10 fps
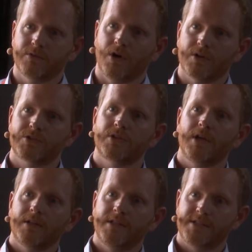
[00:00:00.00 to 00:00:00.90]
launched
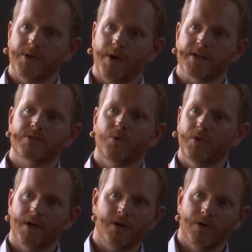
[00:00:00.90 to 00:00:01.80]
DCOS
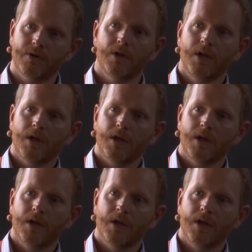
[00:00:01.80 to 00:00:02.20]
1.0